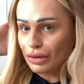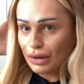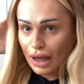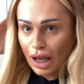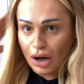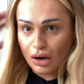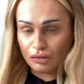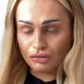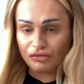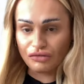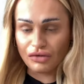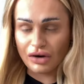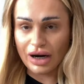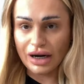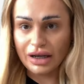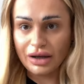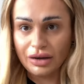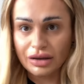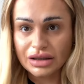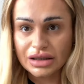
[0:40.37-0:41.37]
I look
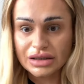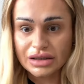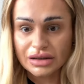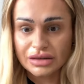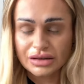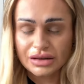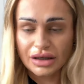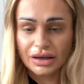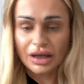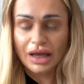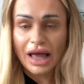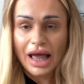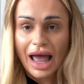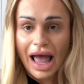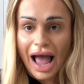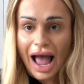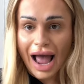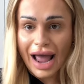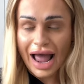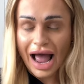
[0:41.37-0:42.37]
really disgusting.
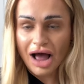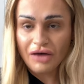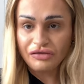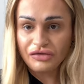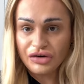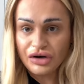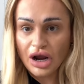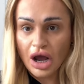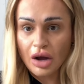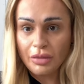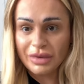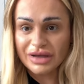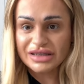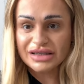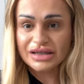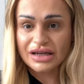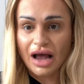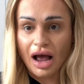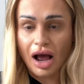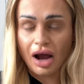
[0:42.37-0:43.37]
I have no
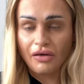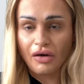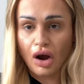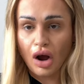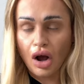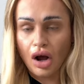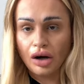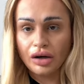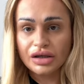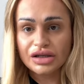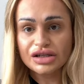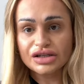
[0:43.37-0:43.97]
mascara on,